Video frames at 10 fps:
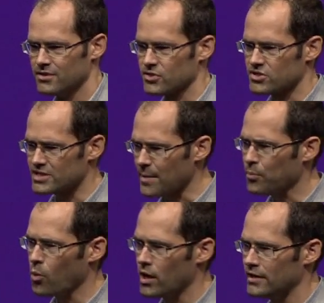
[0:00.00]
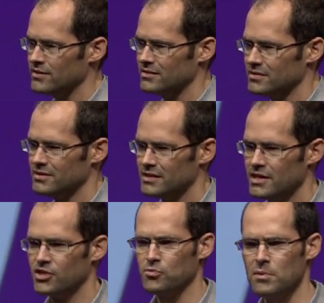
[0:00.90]
So step one
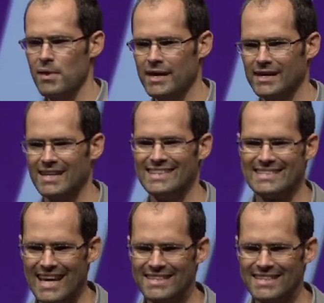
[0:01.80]
is we make it